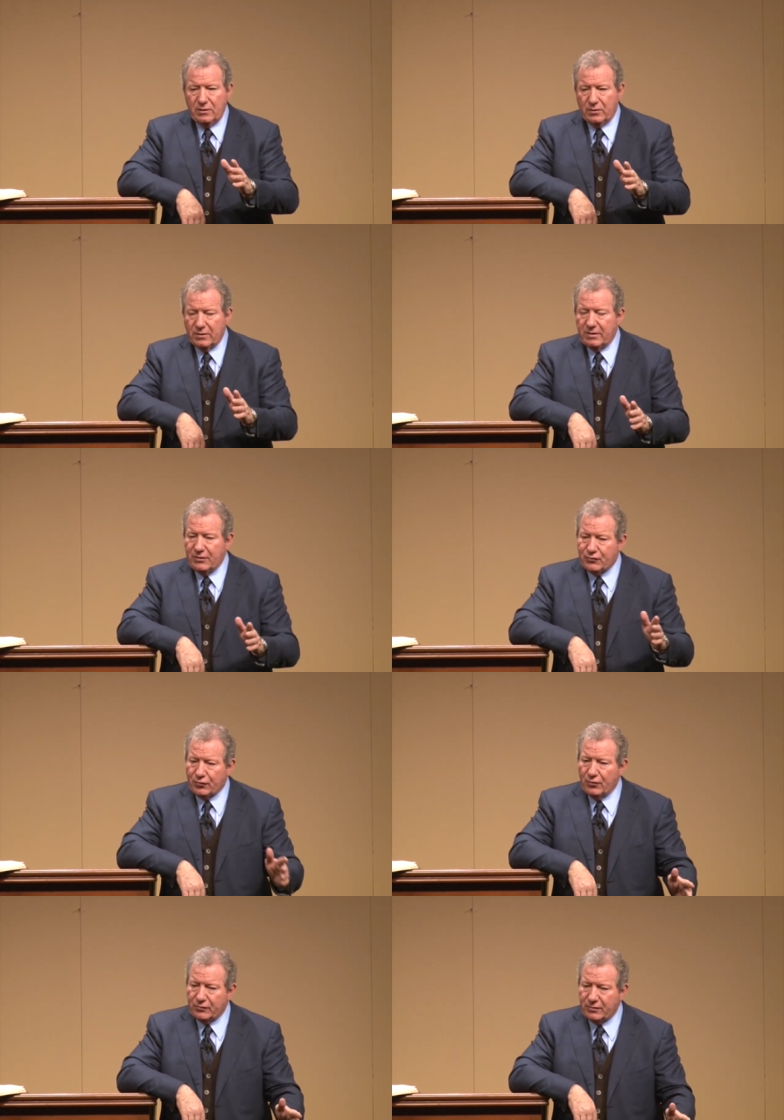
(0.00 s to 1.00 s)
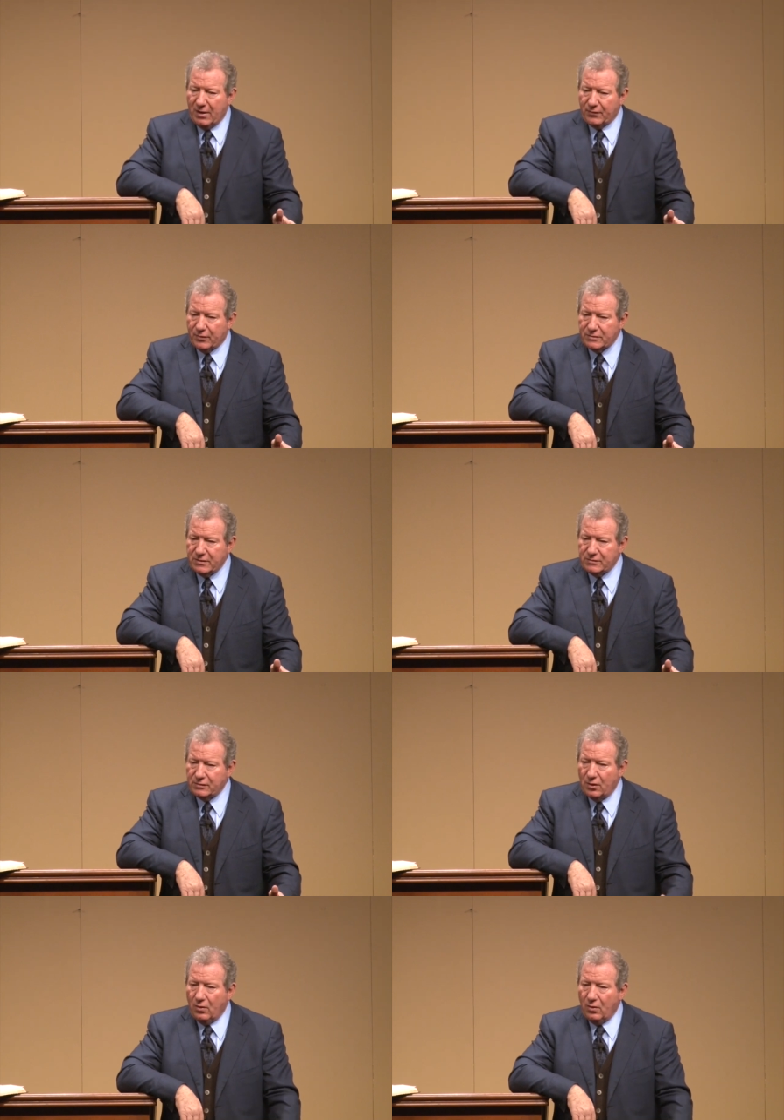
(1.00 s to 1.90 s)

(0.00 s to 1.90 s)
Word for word: You can teach Truths Every Christian Needs to